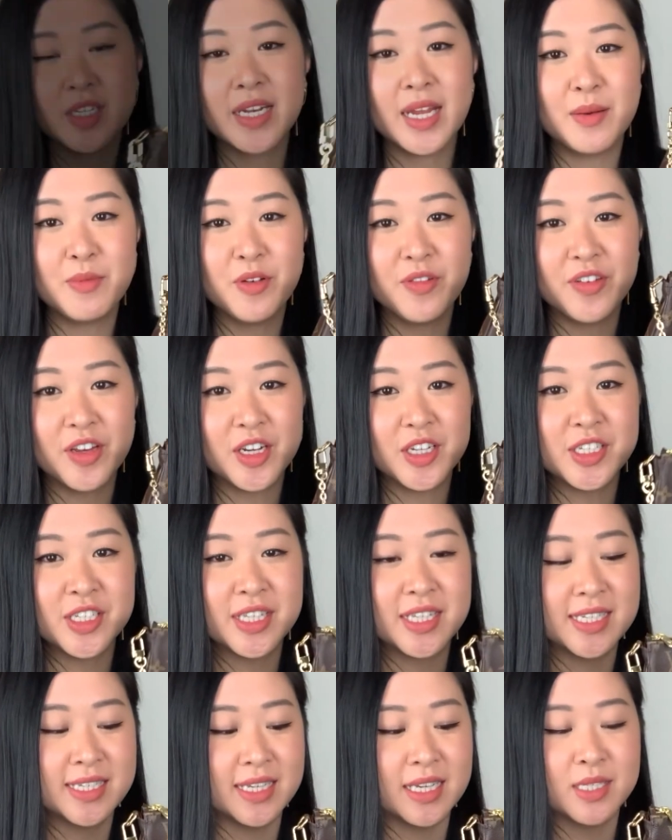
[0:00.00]
now moving on to
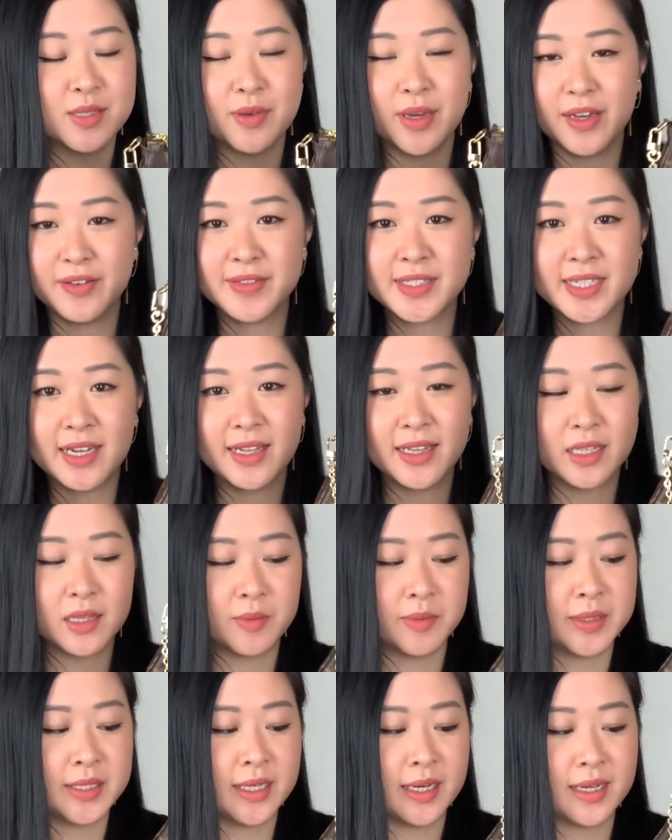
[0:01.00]
the sixth way of styling the
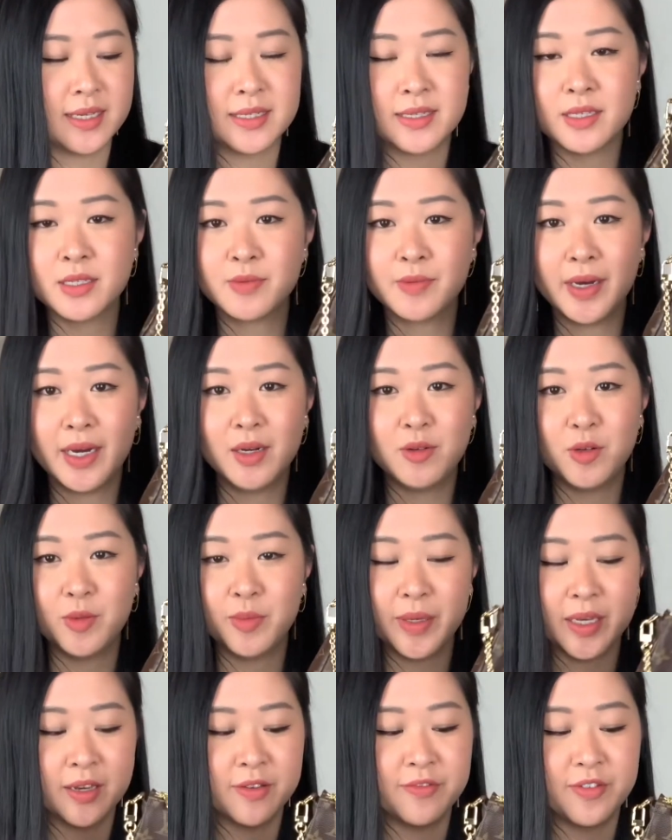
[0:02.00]
pochette accessoire, we'll
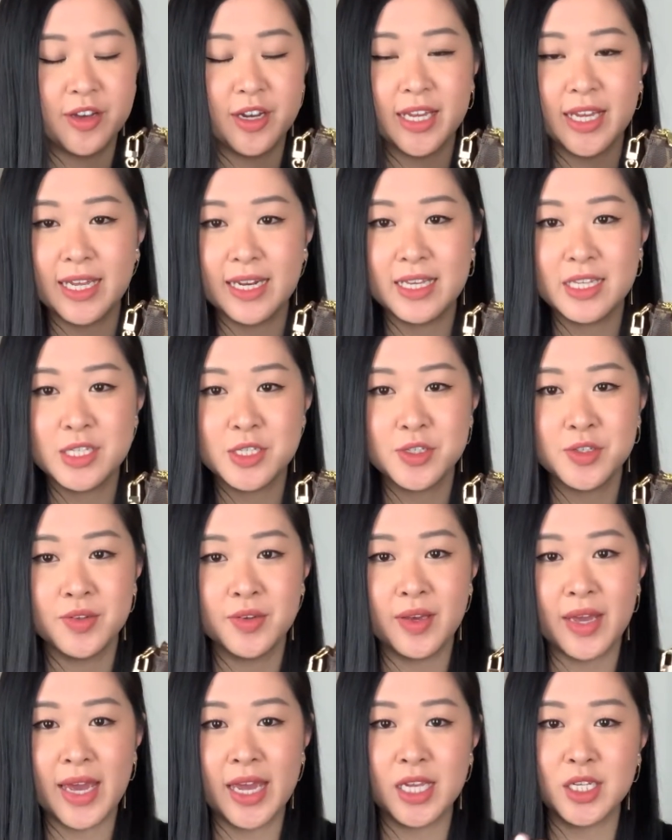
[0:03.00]
be converting it
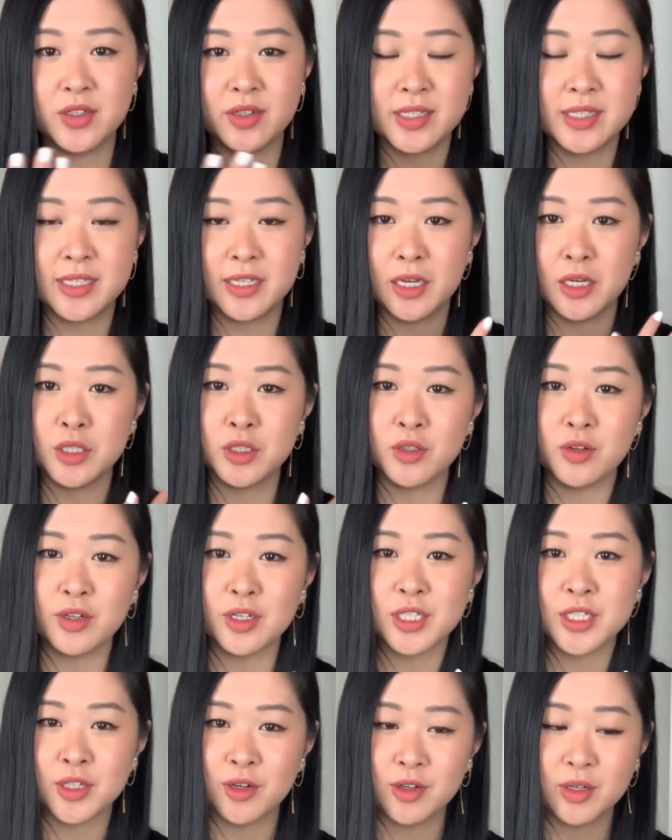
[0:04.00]
into a dressier shorter
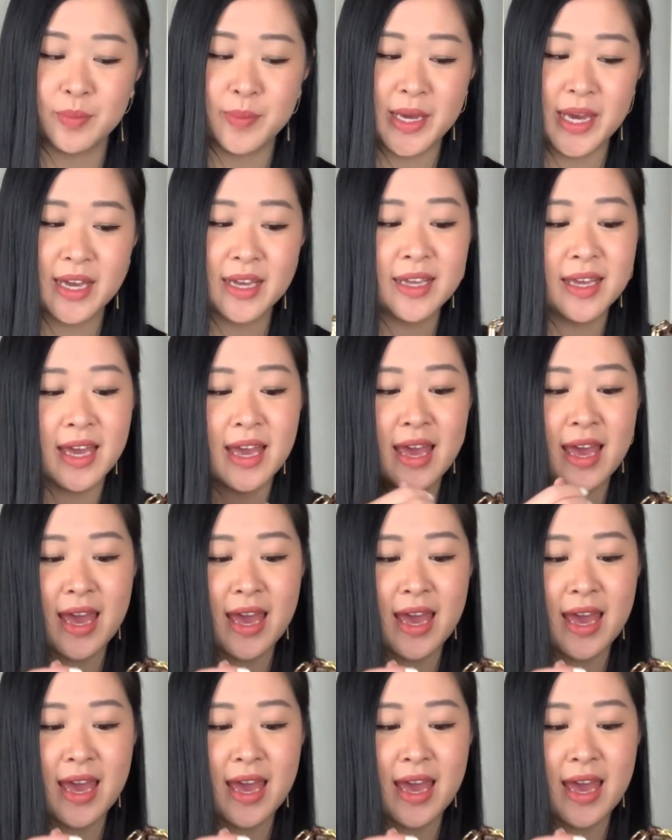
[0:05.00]
shoulder bag.